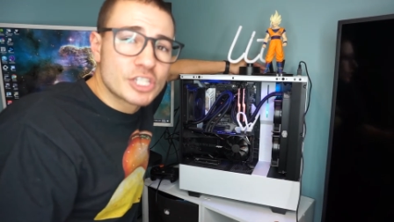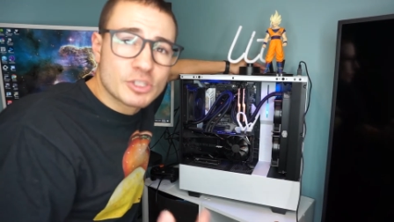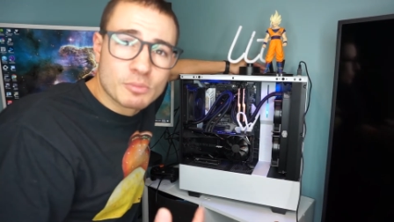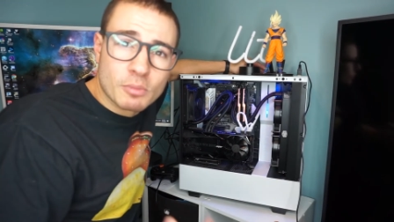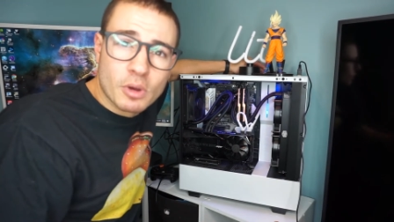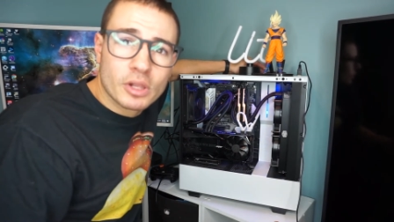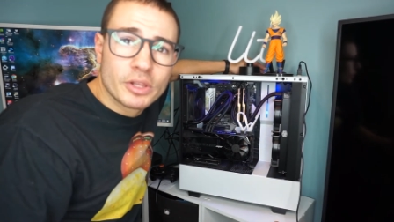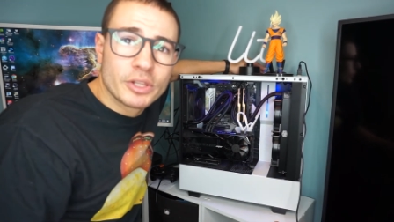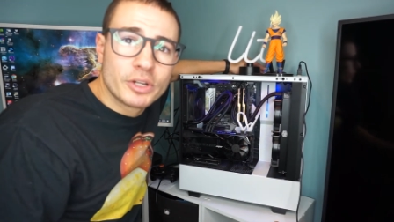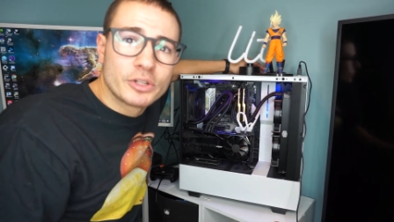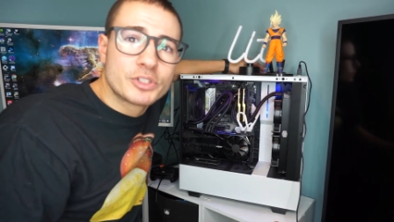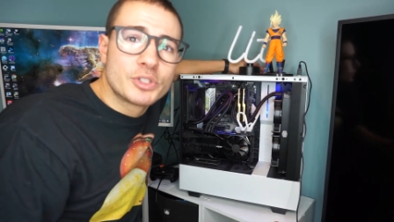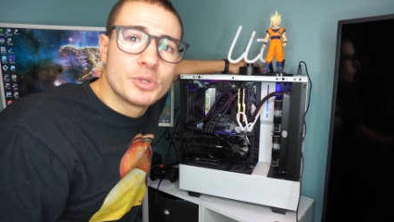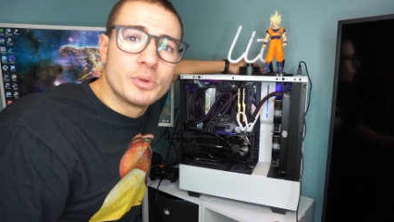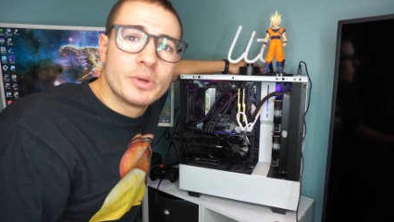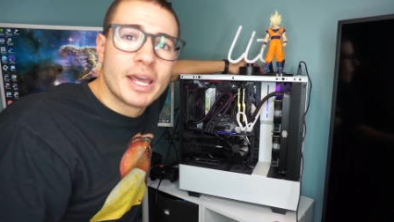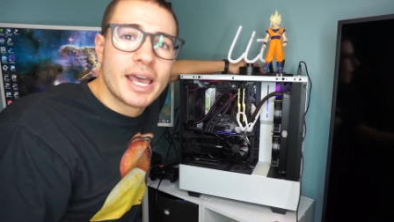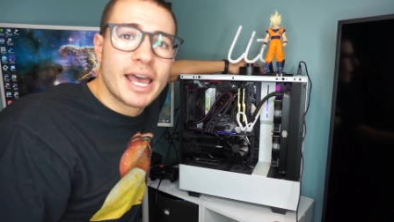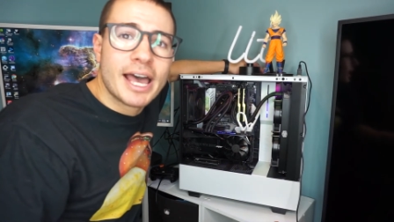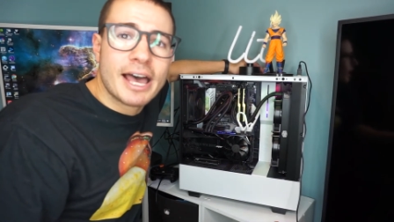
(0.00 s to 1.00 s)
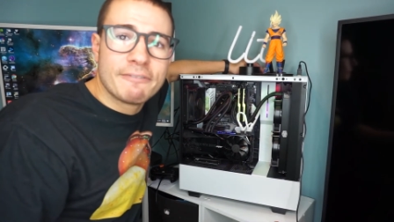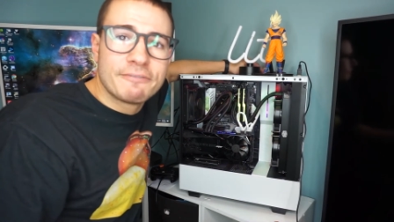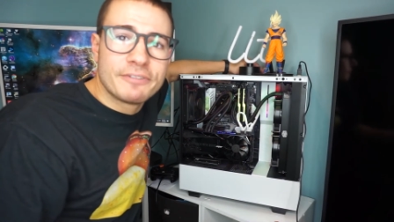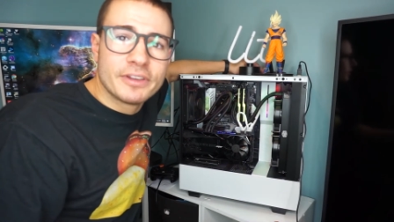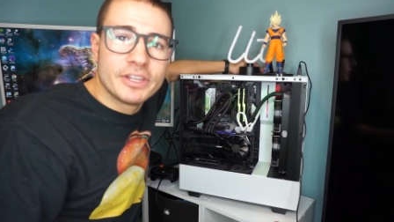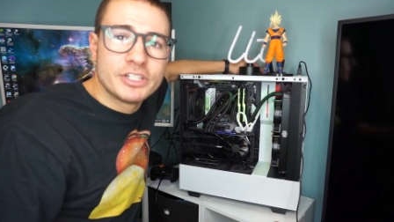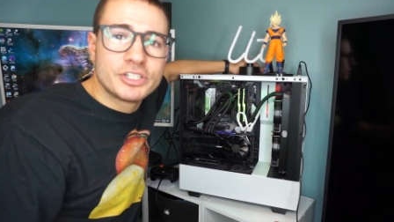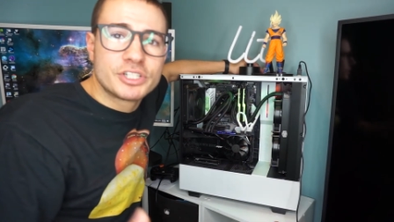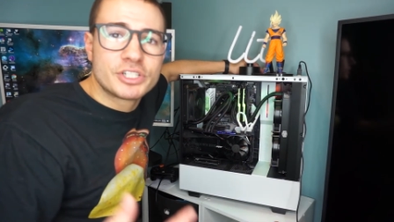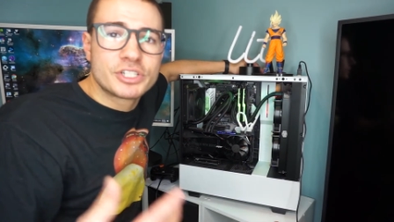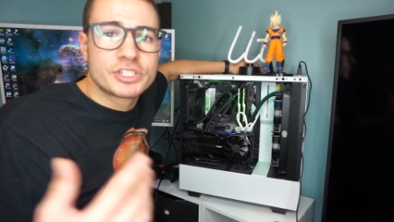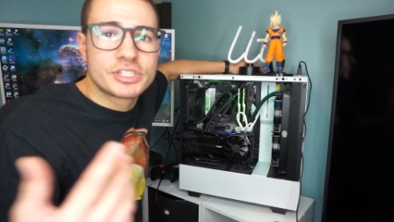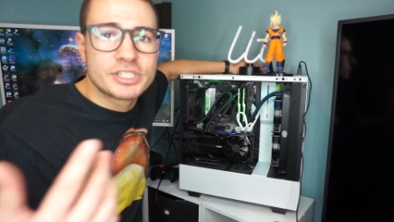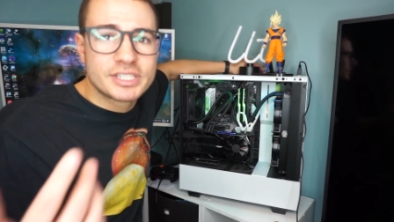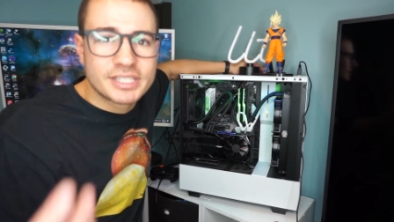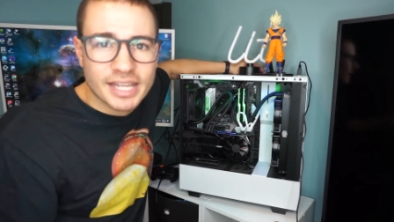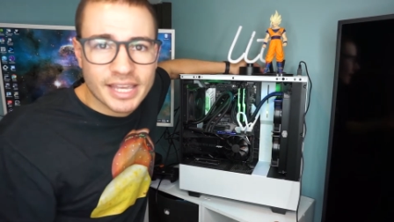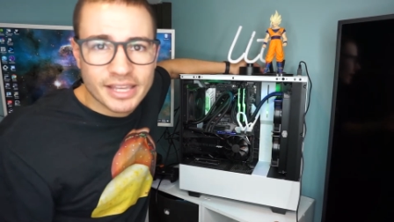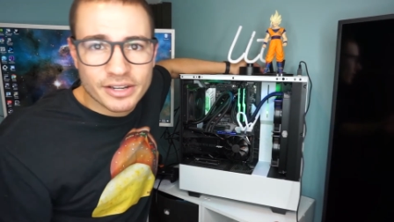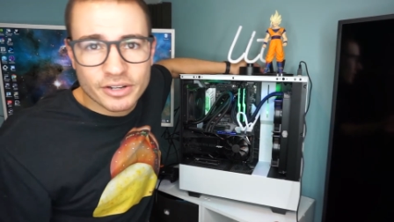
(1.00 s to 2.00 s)
small little 2.5-inch
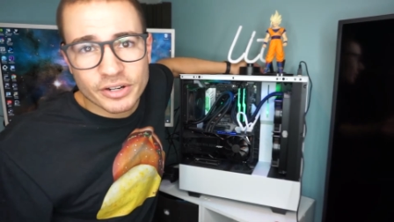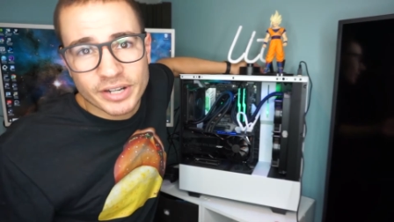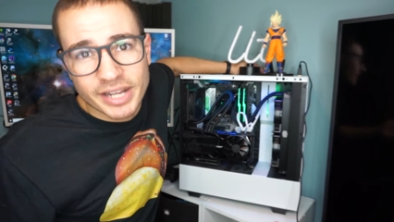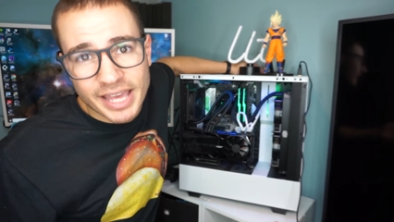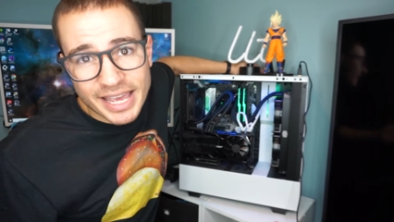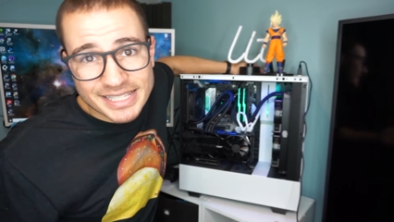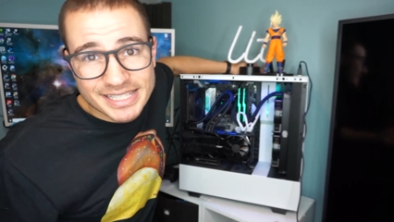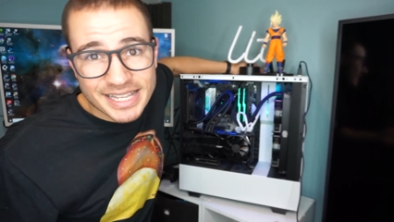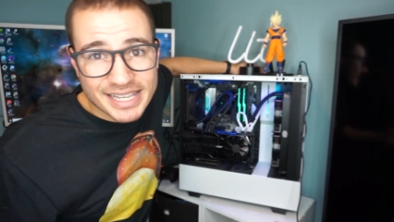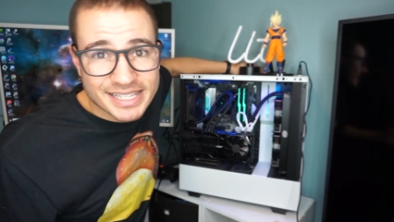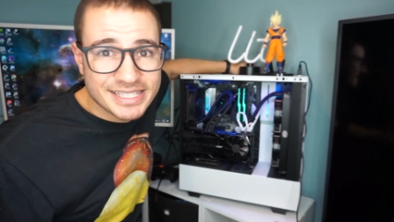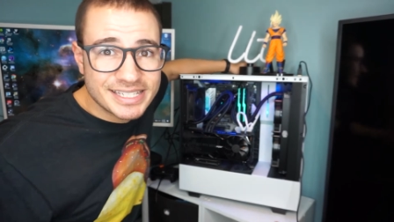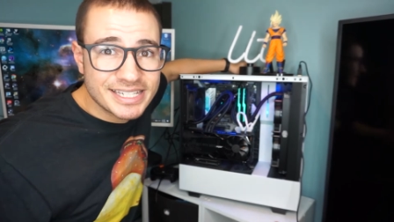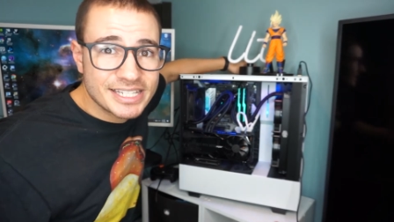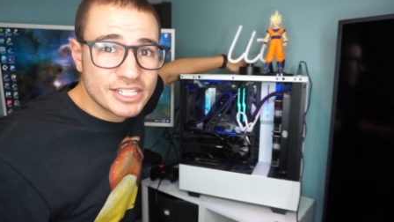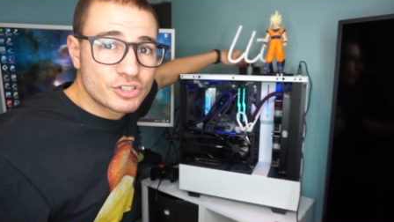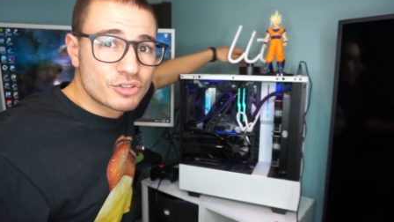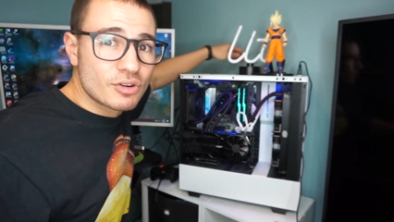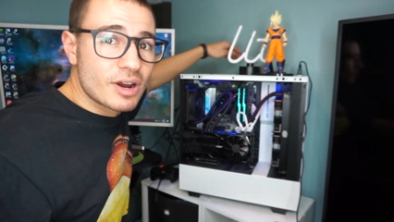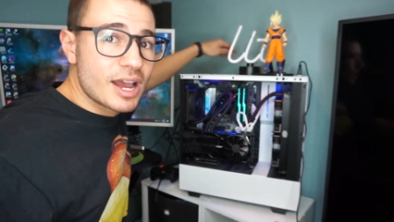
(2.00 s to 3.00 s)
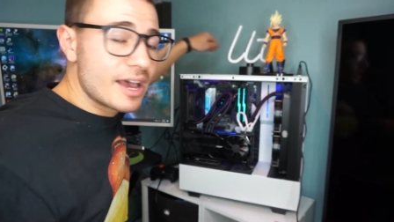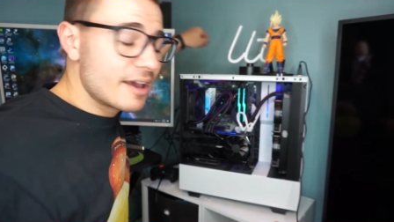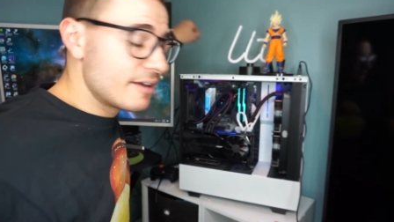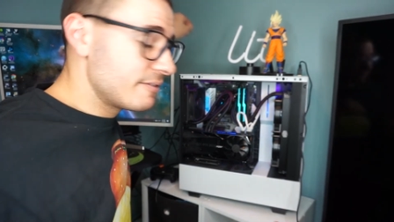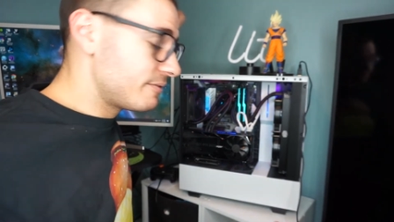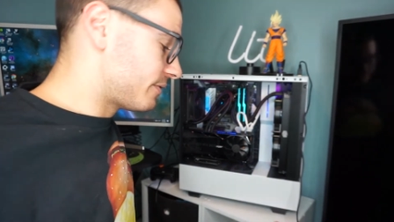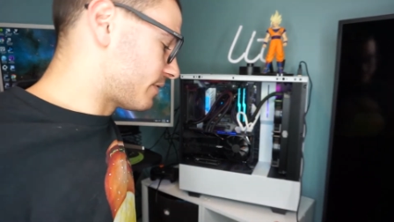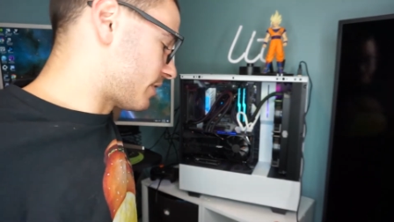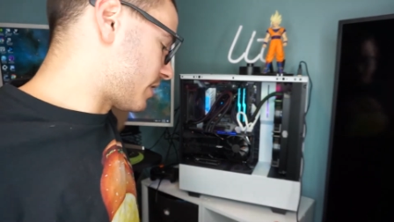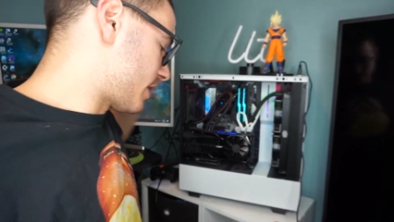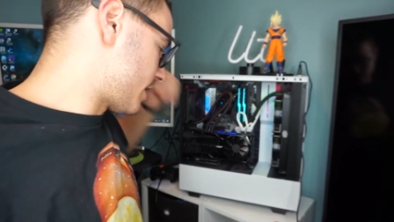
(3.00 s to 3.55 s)
standard SSD drive.